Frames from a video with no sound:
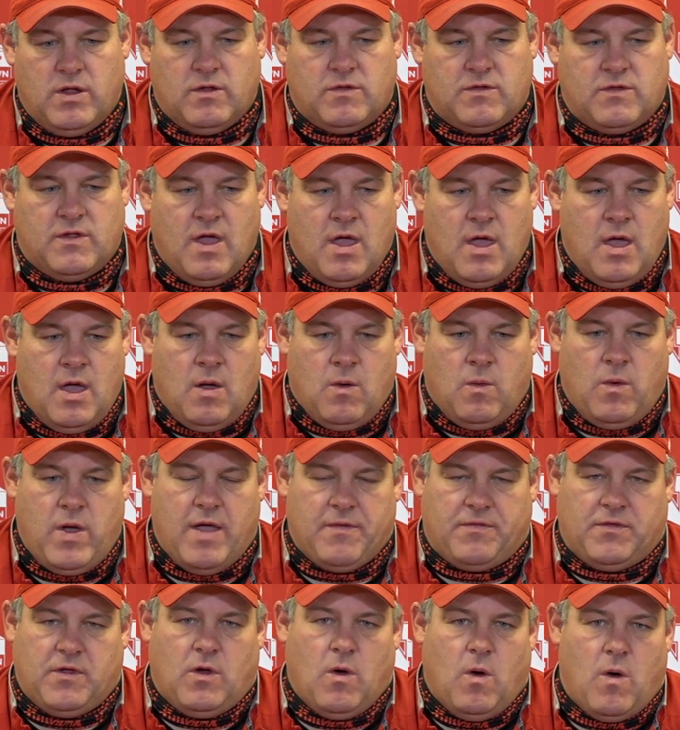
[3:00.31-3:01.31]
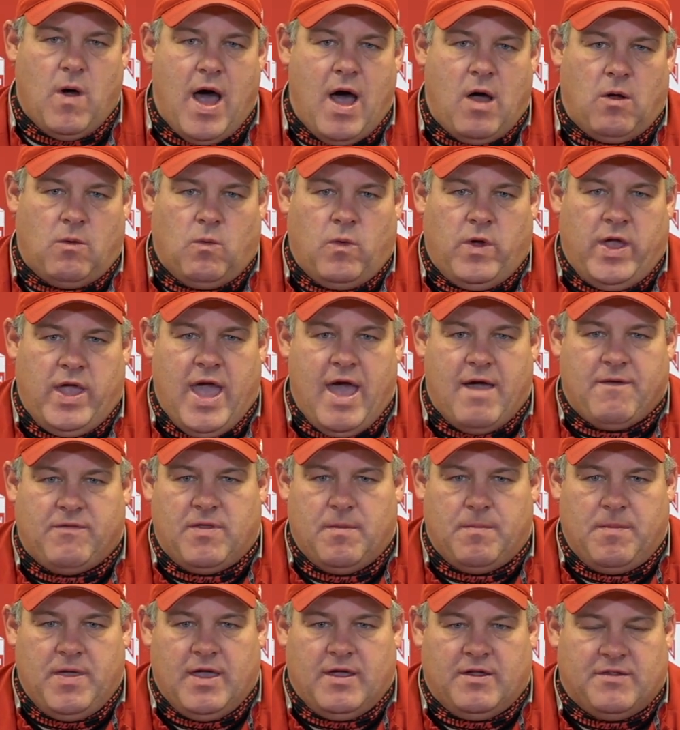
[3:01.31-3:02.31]
We have to go out and we have
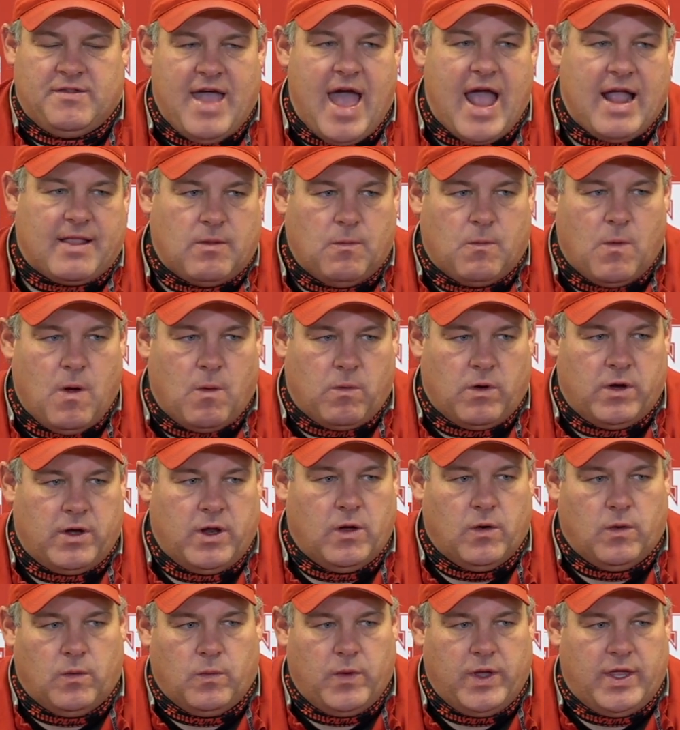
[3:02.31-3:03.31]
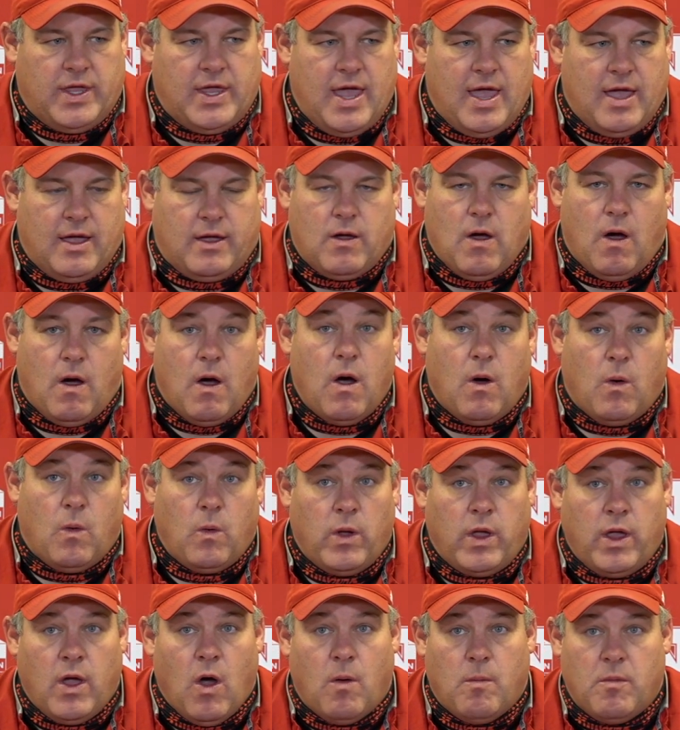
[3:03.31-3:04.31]
to be exact in what we're doing. We can't go,
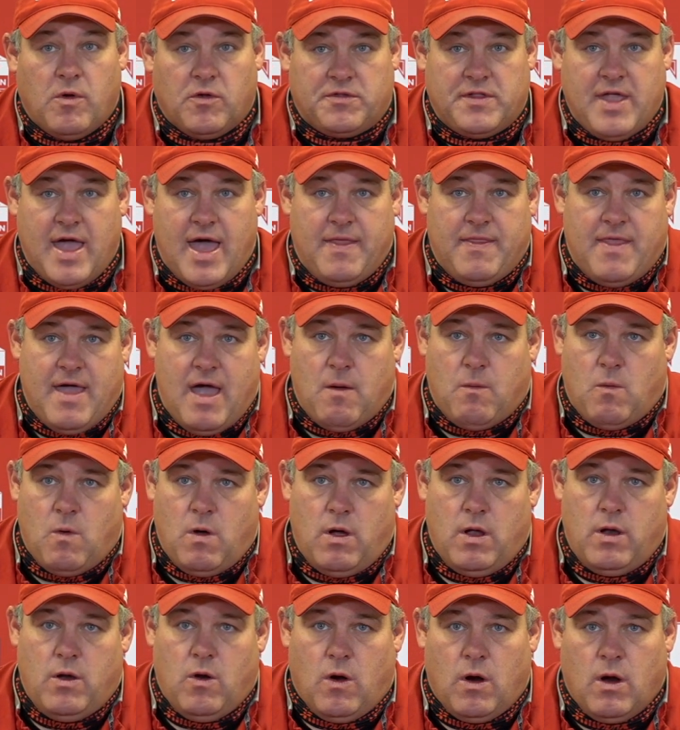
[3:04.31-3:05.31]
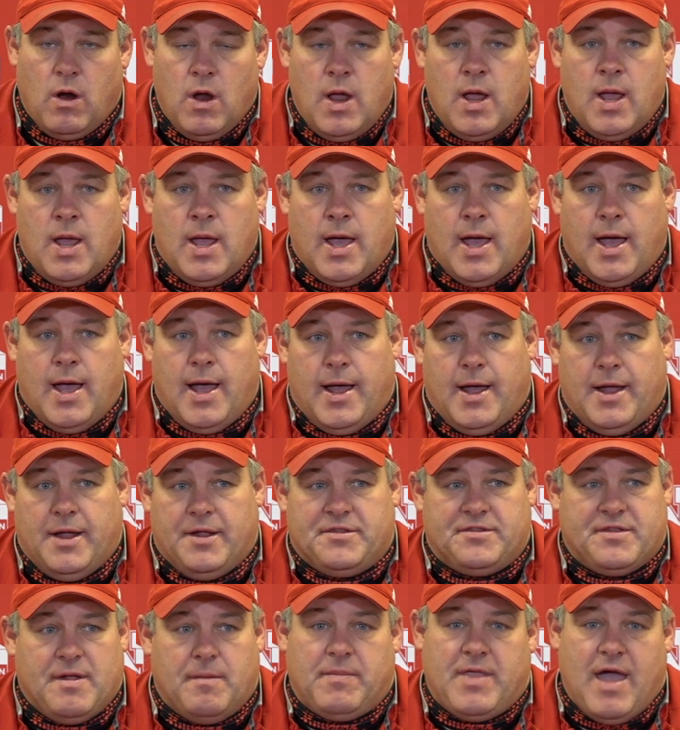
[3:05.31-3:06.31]
we almost had that one, or
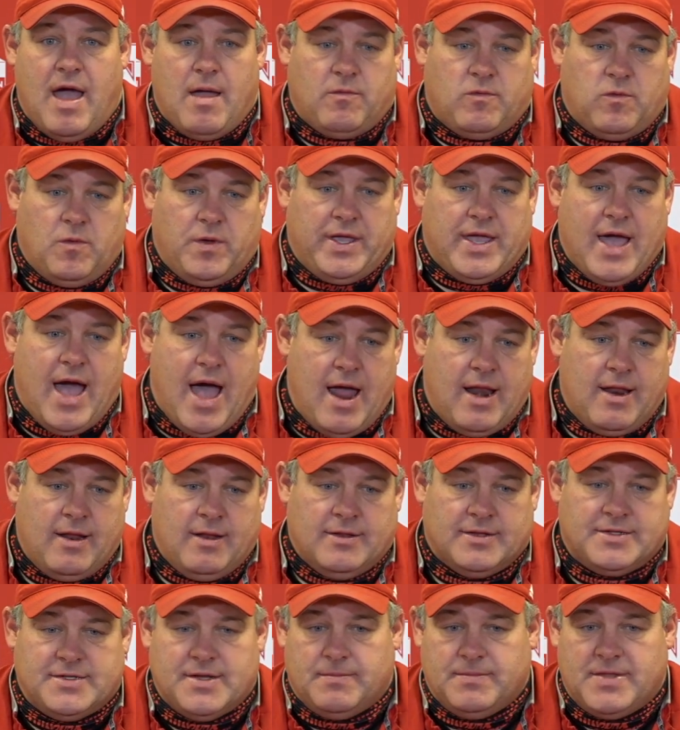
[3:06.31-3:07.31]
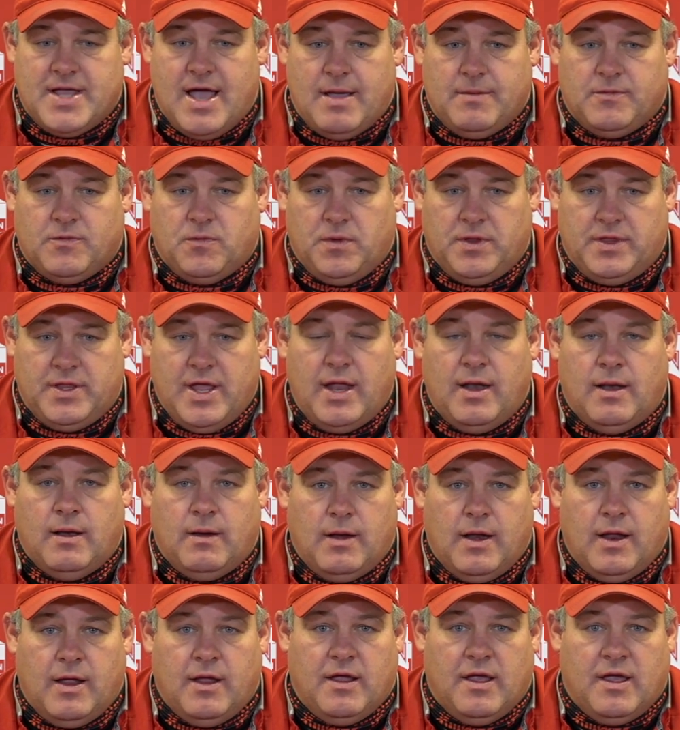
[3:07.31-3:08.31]
sometimes we got it and sometimes we
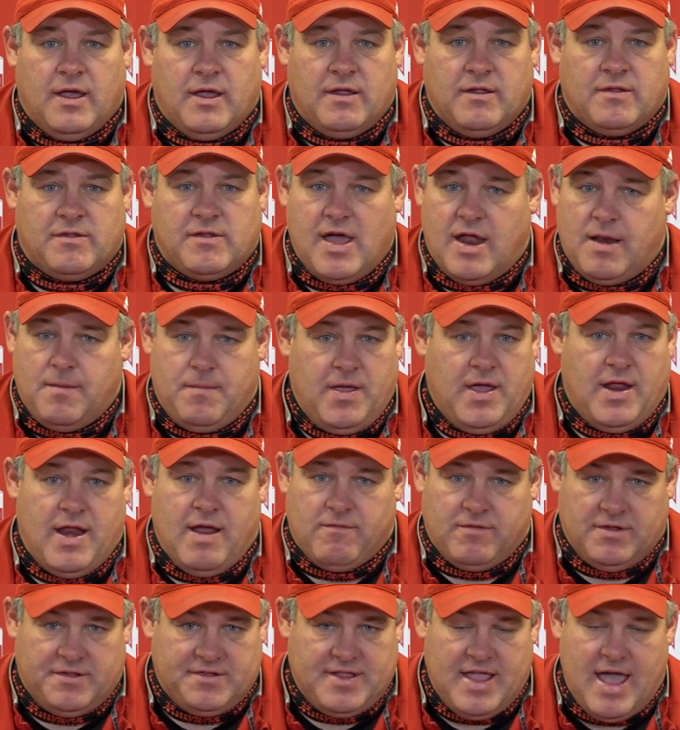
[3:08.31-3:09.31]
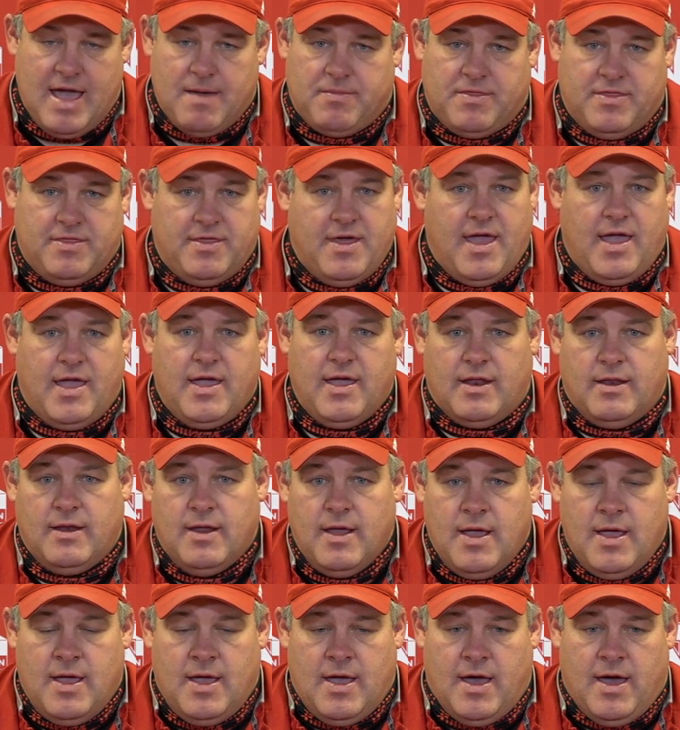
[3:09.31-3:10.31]
didn't. It's got to be an every snap thing, and
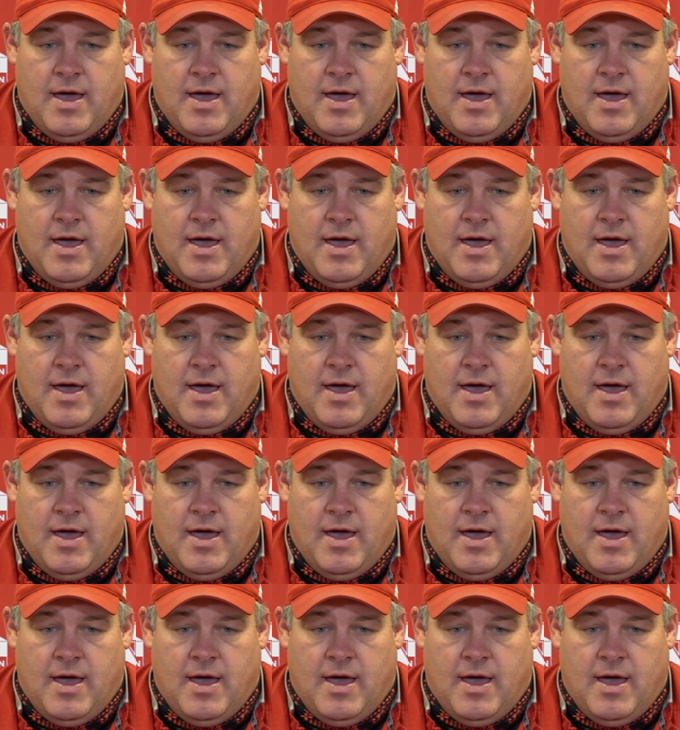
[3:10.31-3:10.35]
